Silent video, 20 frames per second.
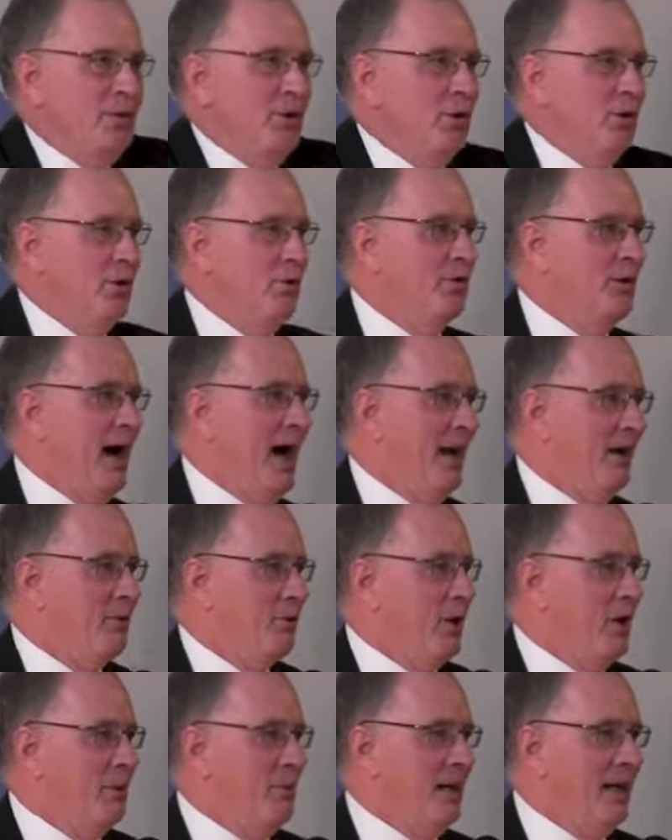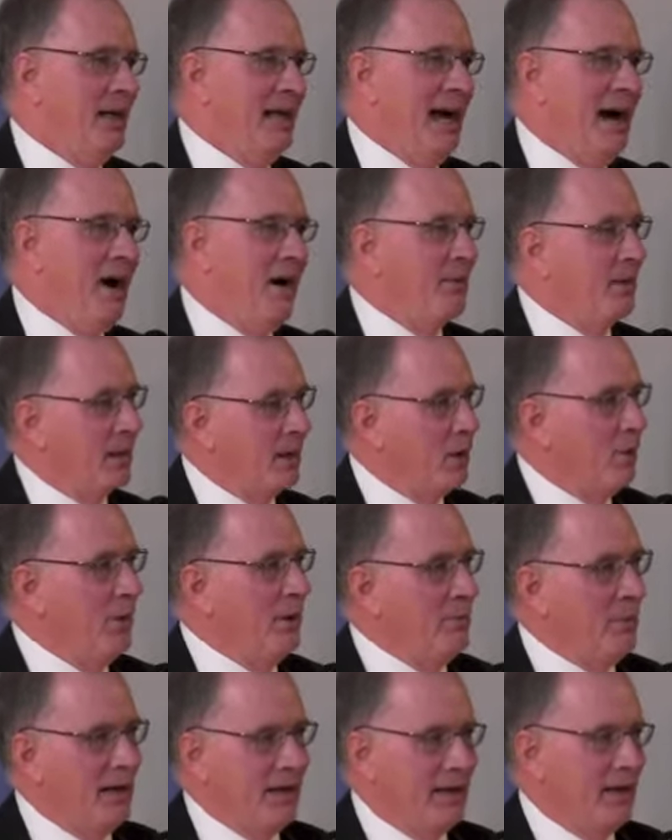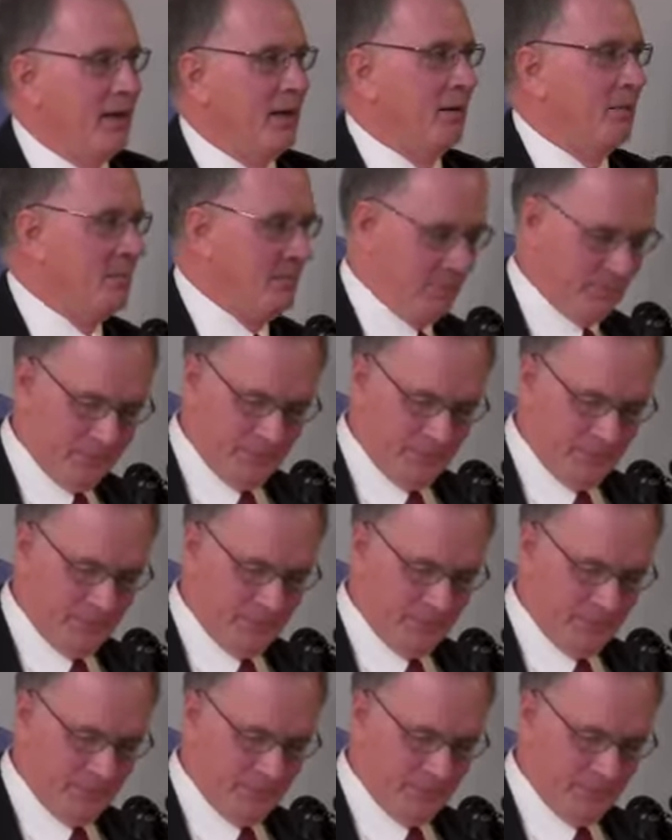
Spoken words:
You've gotten rid of me now. I'm going to go eat my dinner.